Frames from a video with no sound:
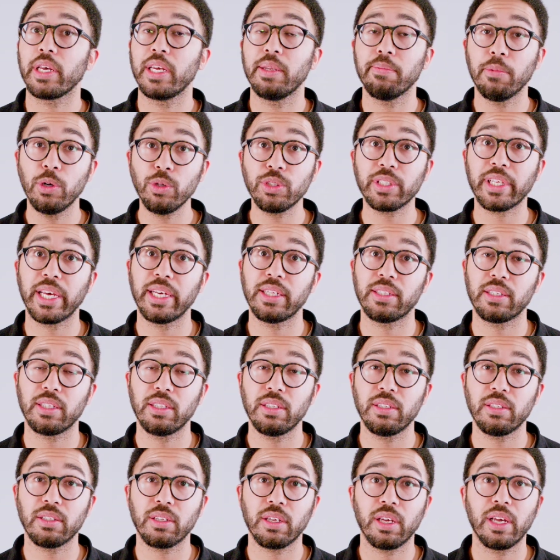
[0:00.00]
In most
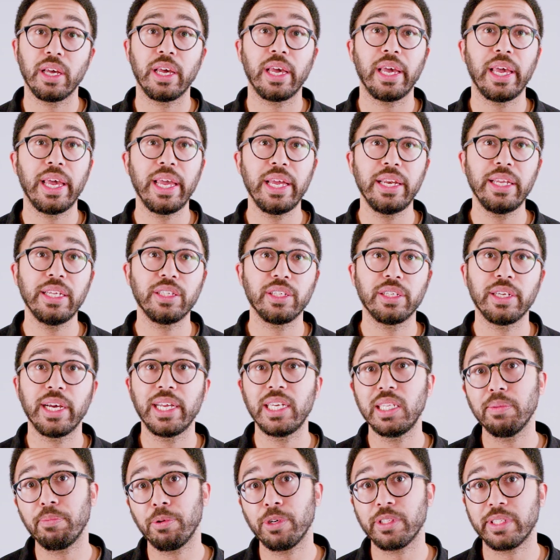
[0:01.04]
cases, 80 to
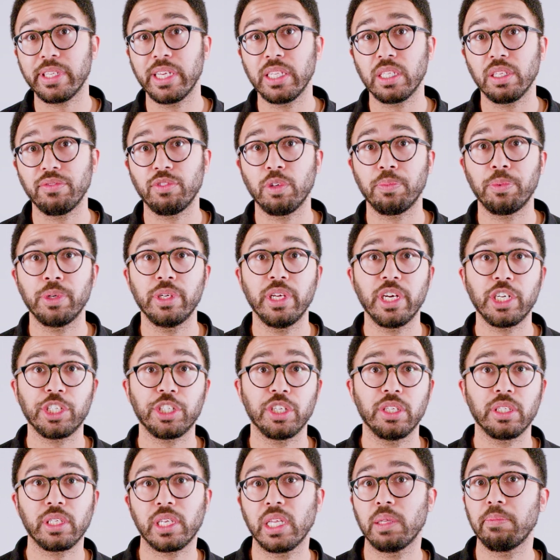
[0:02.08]
90% of your
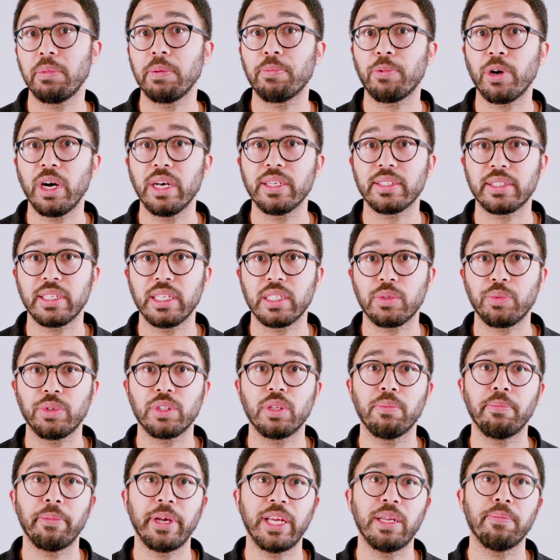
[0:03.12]
production can be processed with the
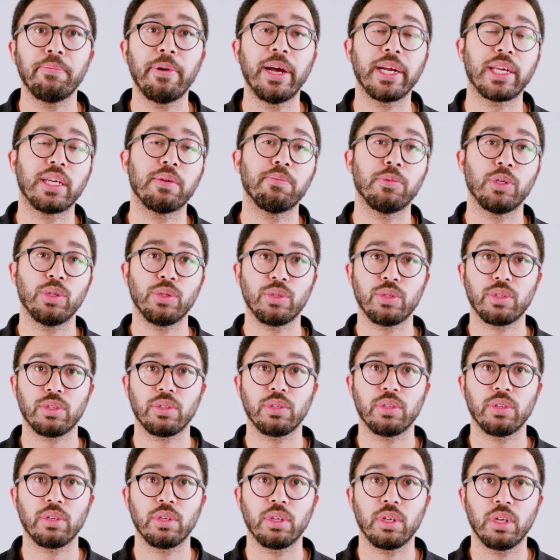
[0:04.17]
main packing modes.
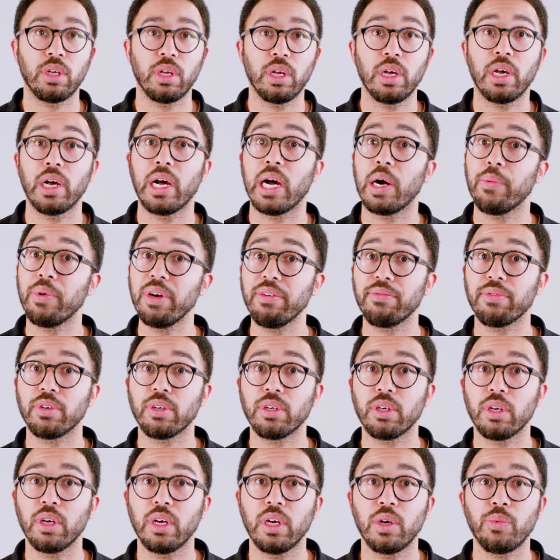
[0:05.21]

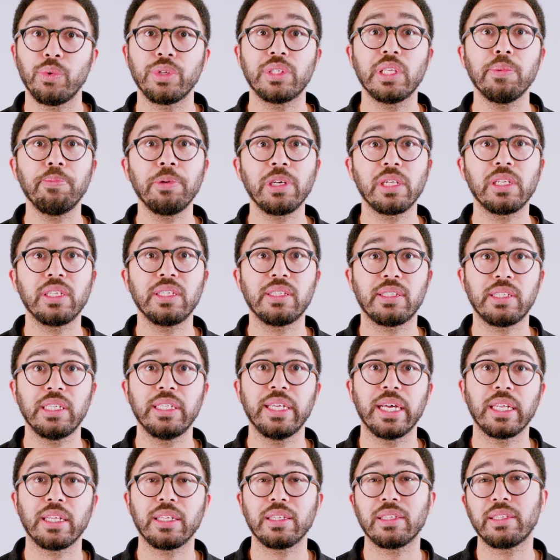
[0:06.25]
However, we typically see
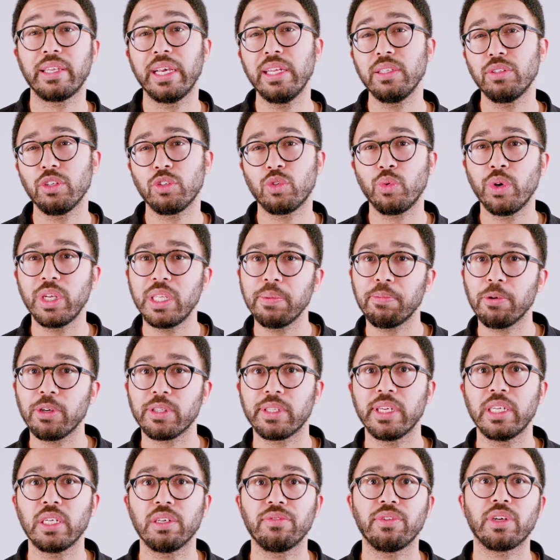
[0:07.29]
that 10 to
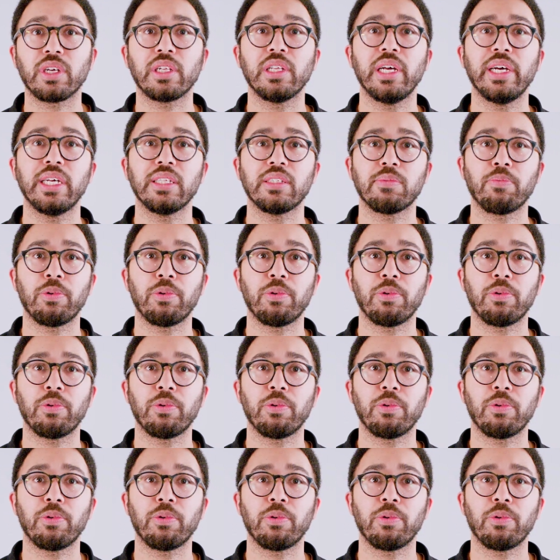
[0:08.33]
20% of our clients'